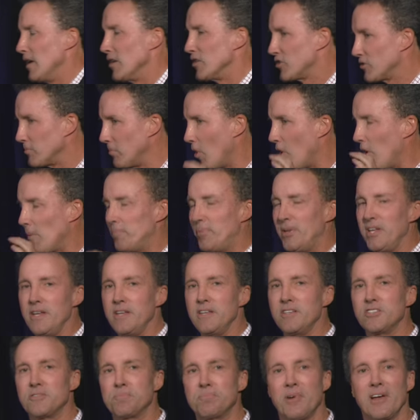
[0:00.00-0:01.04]
Small
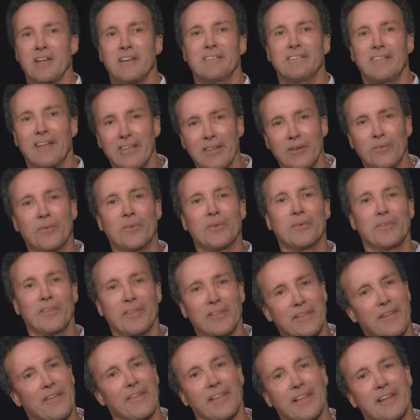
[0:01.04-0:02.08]
piece, but
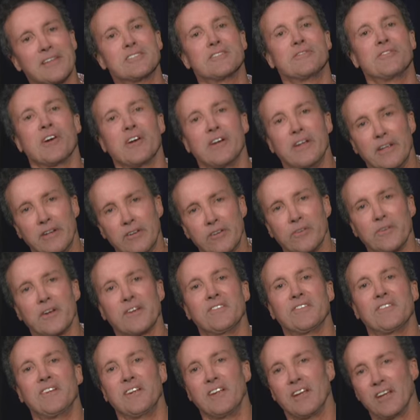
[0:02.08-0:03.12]
nonetheless a very
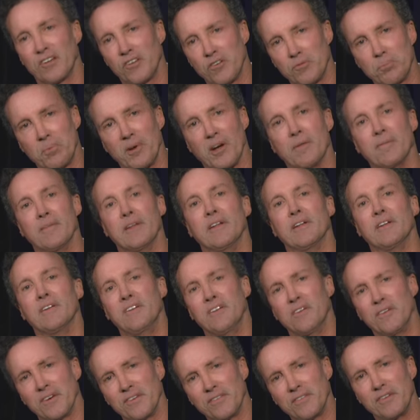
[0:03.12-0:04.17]
interesting experiment, an
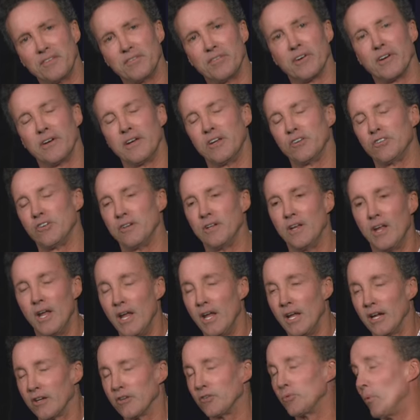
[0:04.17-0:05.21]
interesting variation.
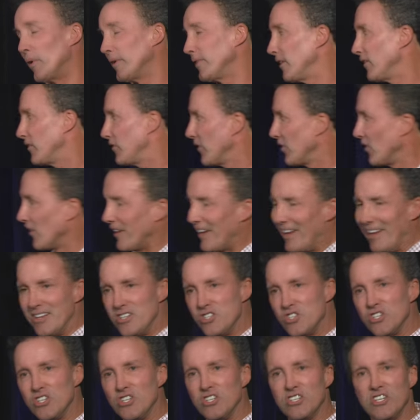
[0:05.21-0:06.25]
Because what this little
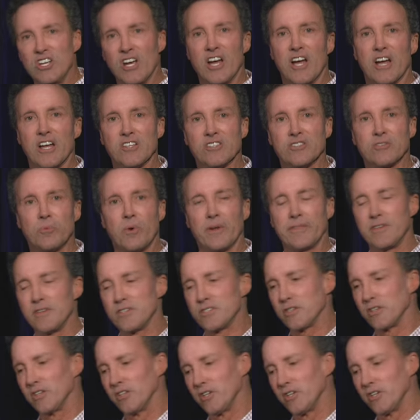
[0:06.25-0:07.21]
engine does, what this